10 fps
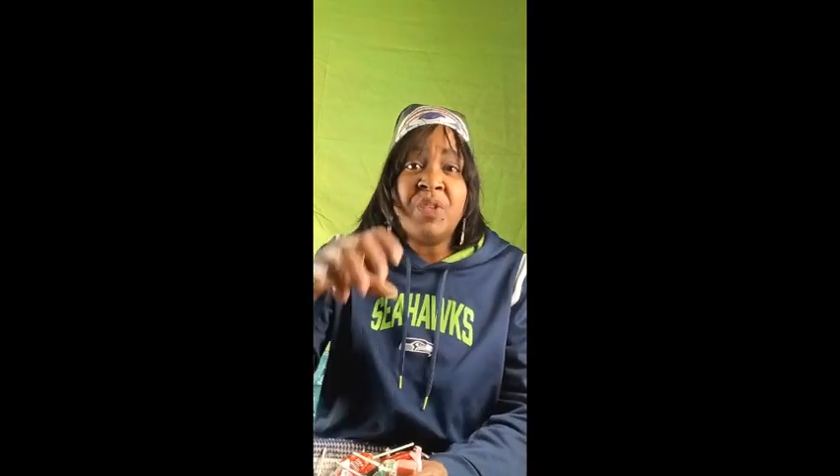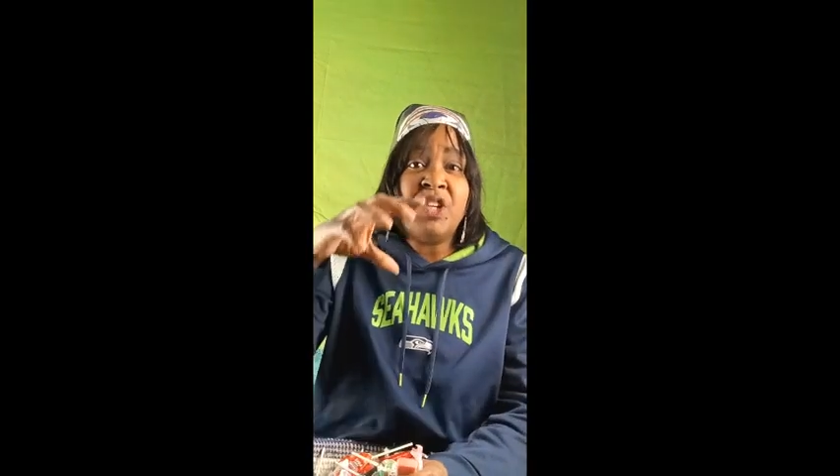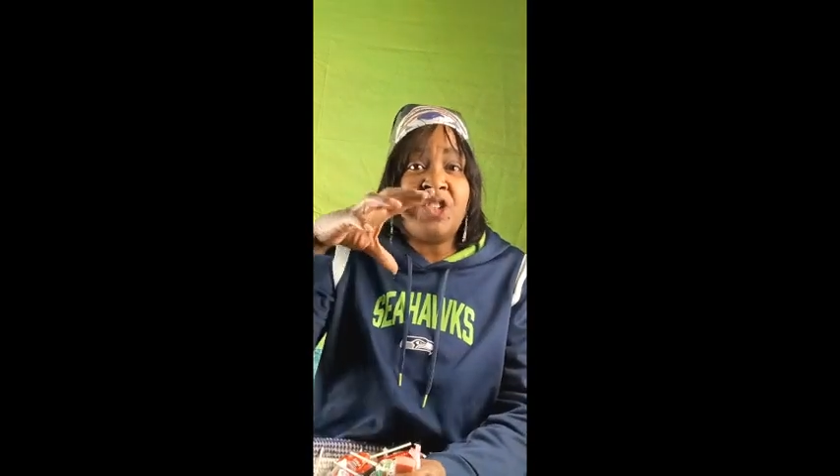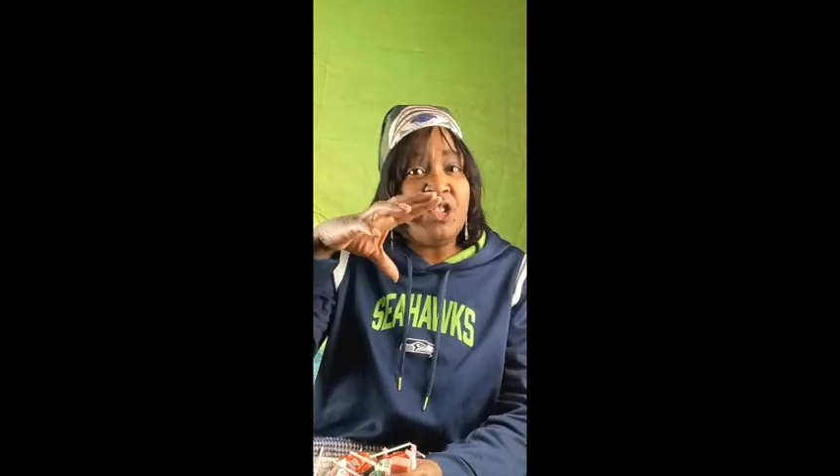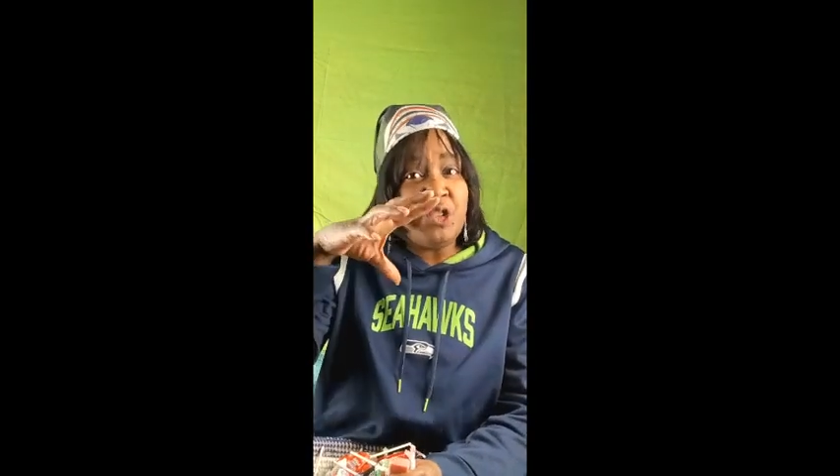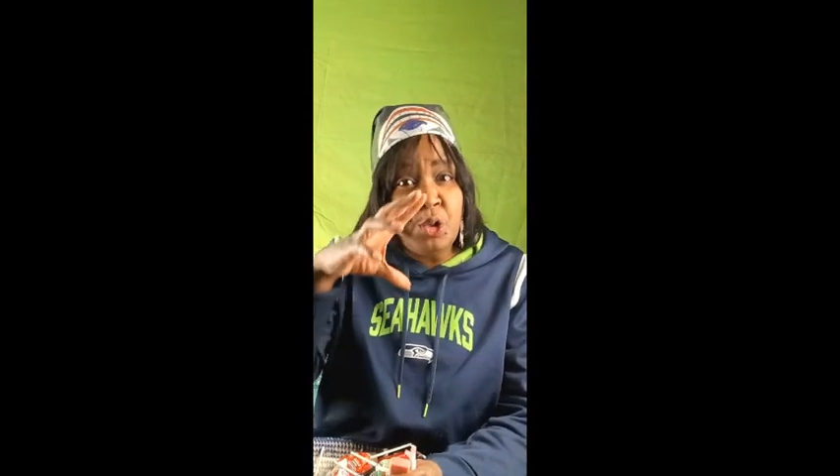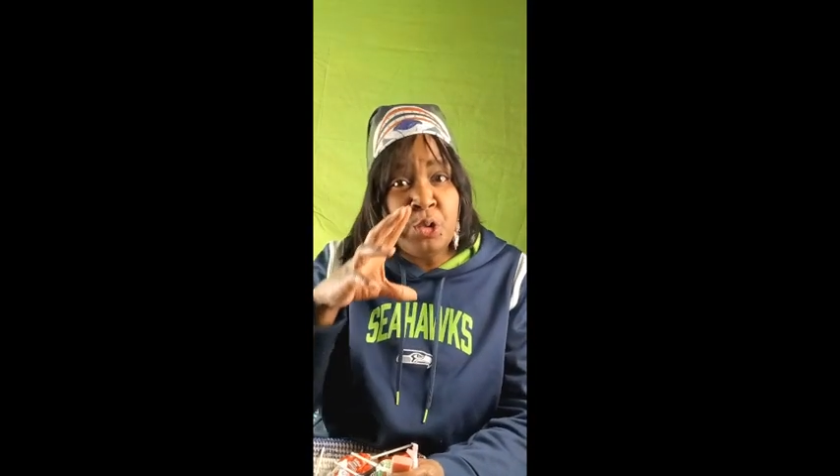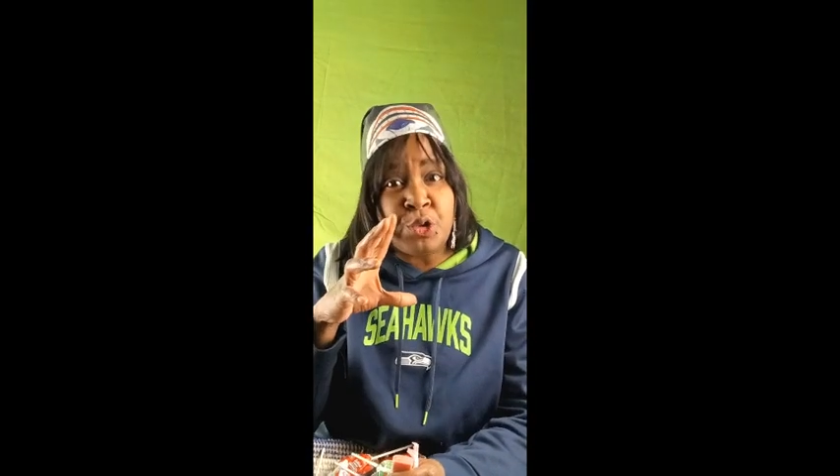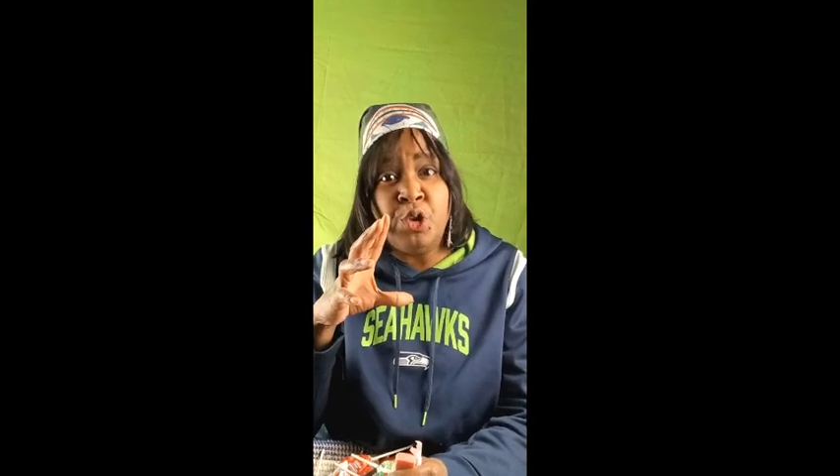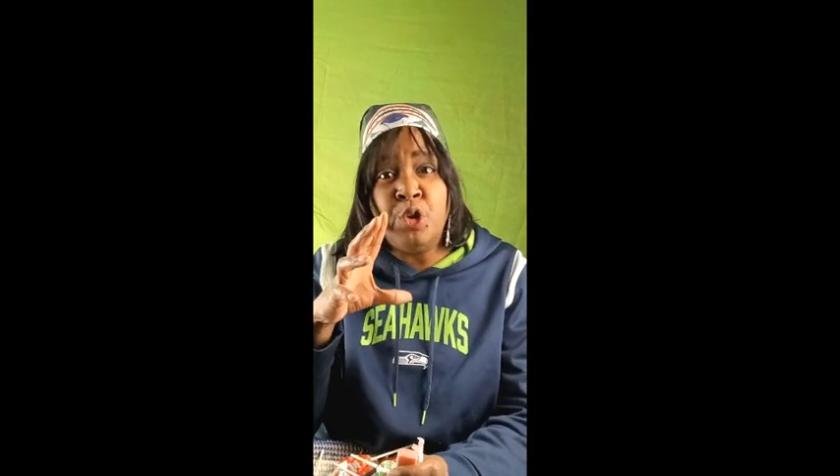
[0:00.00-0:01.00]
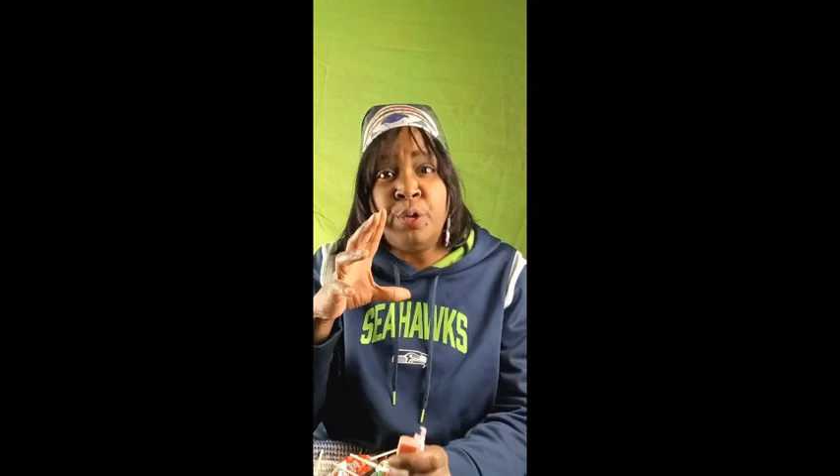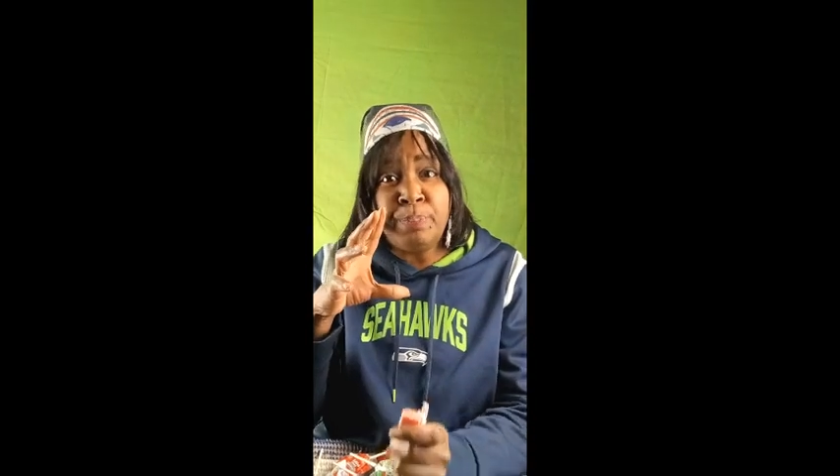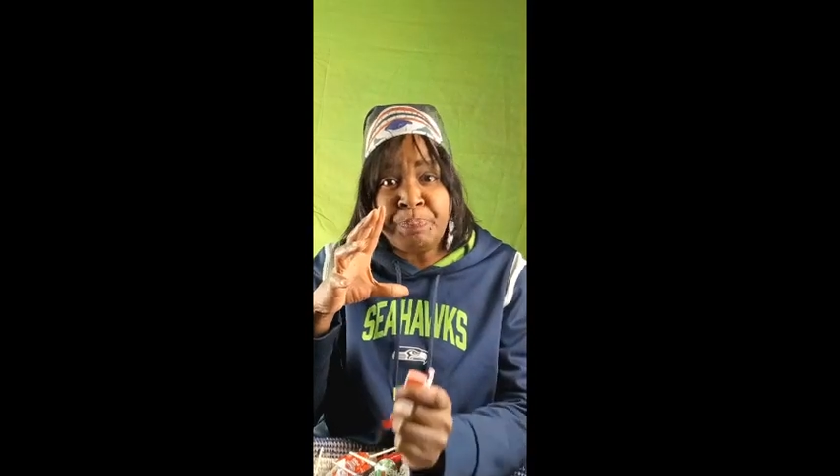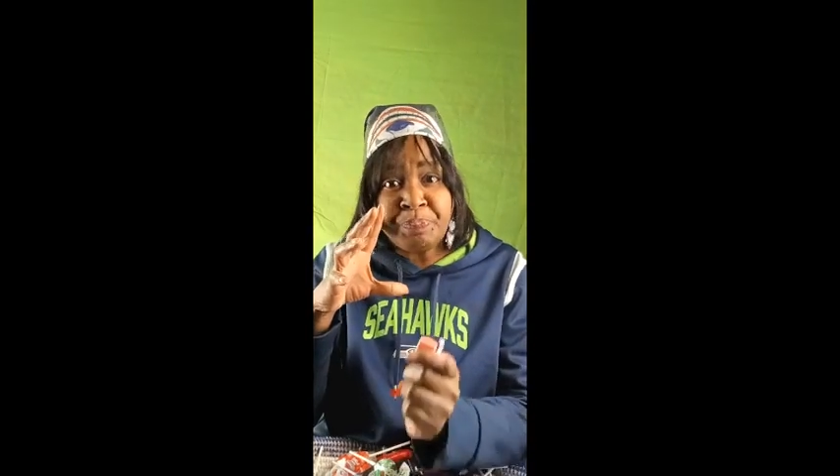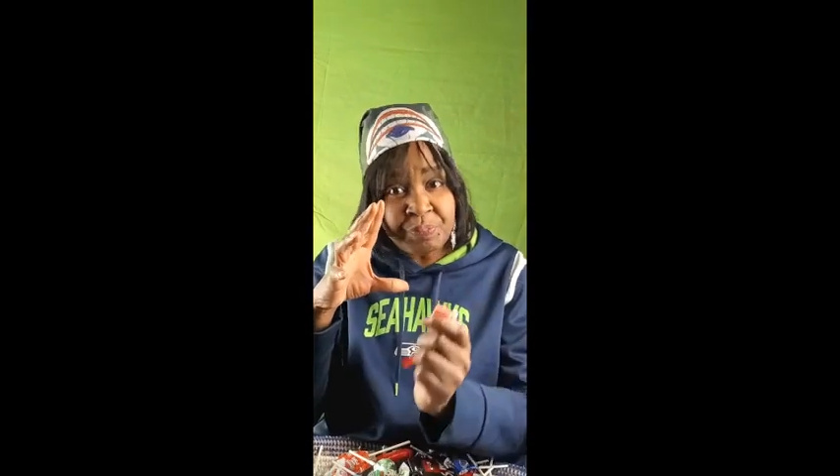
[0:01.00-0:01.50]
it's because YouTube